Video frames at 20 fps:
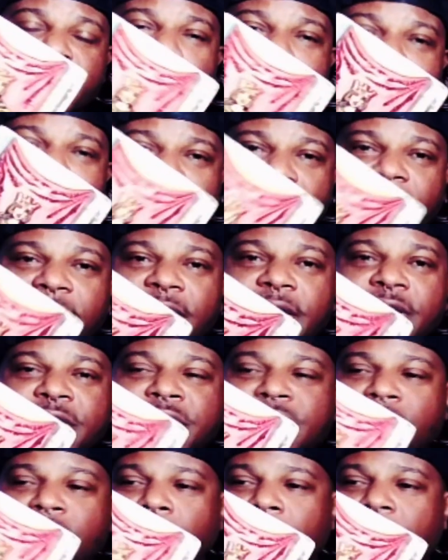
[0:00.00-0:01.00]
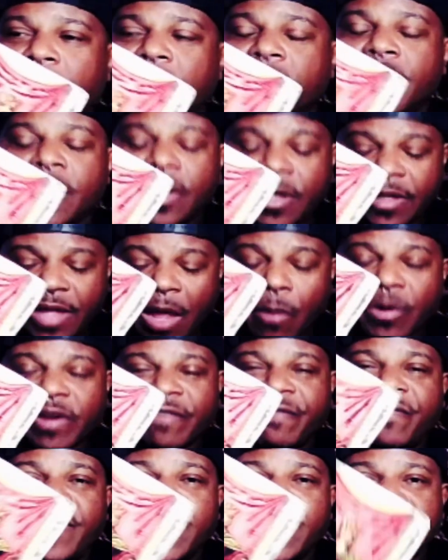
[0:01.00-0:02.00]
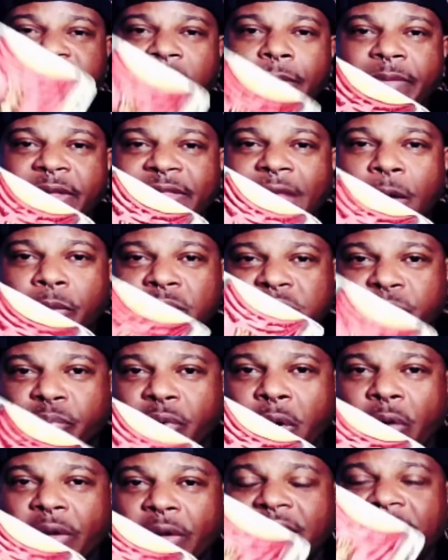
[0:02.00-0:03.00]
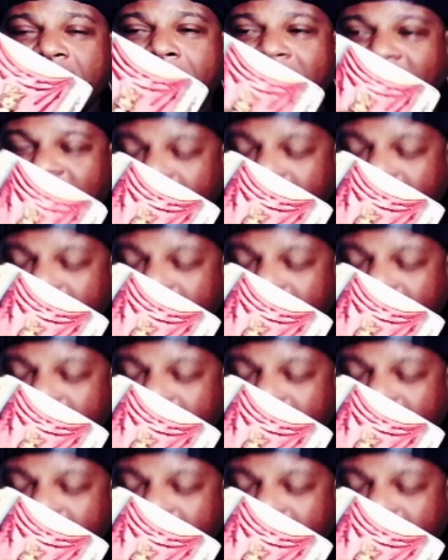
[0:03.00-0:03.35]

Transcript: balance or they want to fix something that was broken and make it